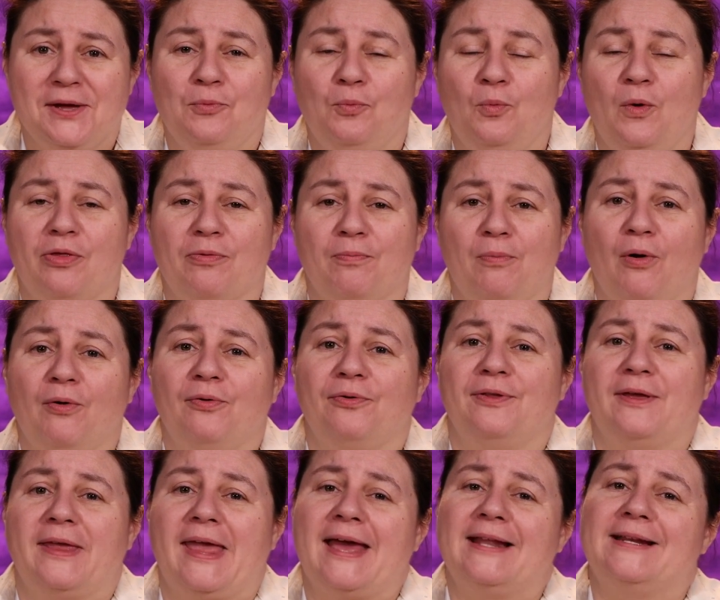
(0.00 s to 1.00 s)
with both
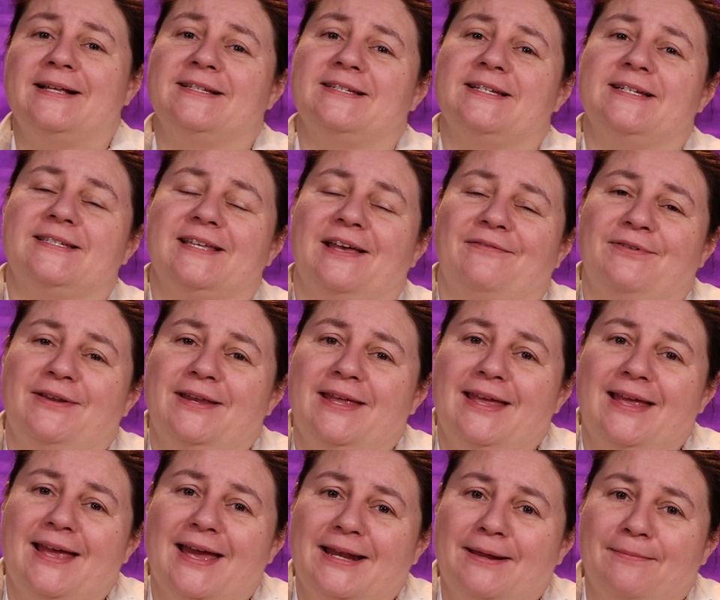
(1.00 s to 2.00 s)
the Canon
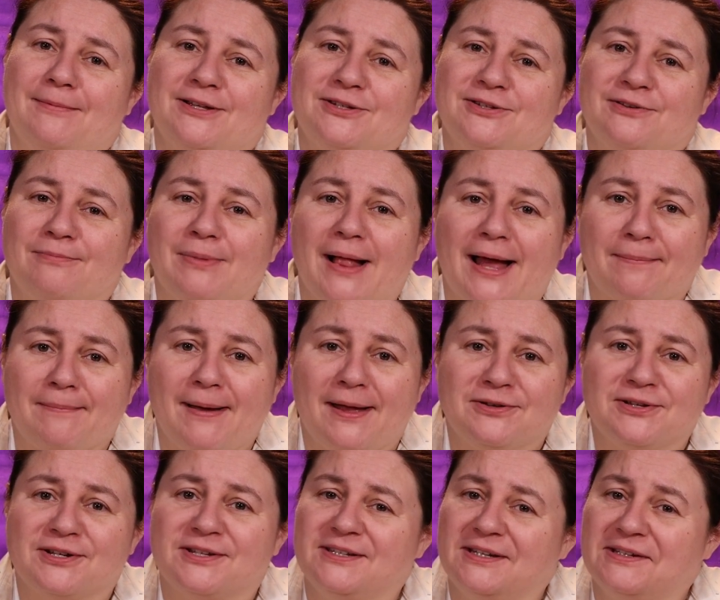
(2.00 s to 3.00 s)
C70 and a bunch of
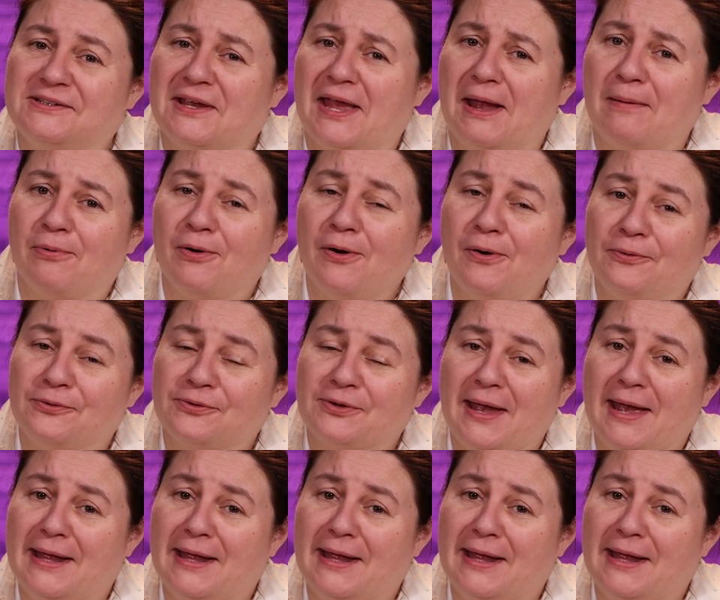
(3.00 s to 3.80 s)
Blackmagic 6K Pros.